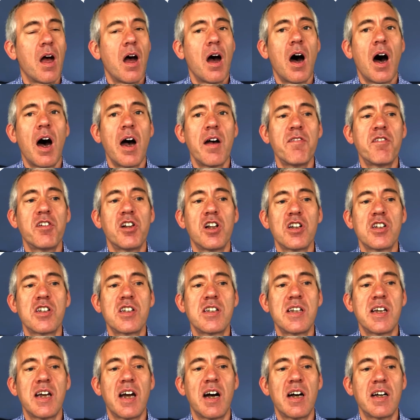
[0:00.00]
High
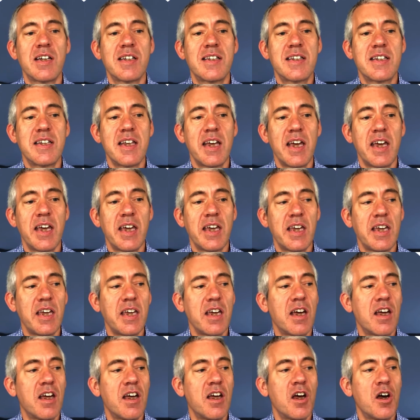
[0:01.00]
velocity
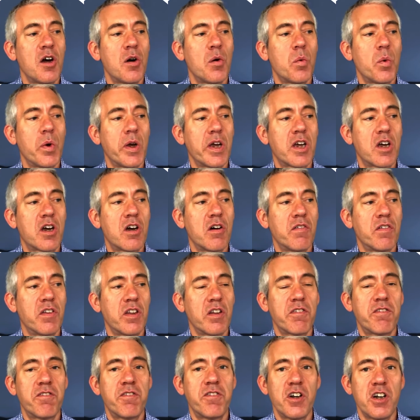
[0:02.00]
IT, we cover
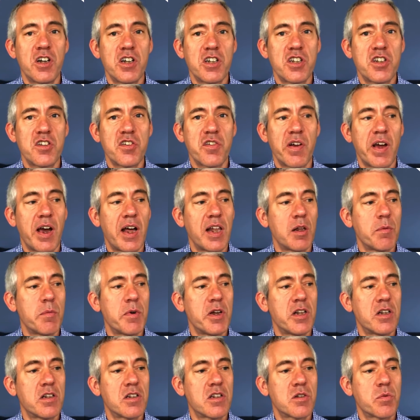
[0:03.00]
the first 3
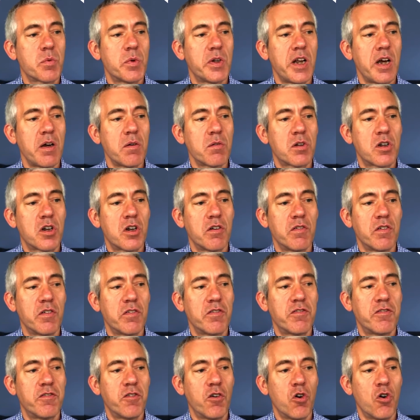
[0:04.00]
elements, we don't cover
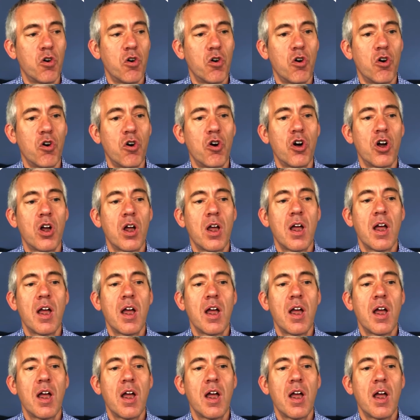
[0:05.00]
4,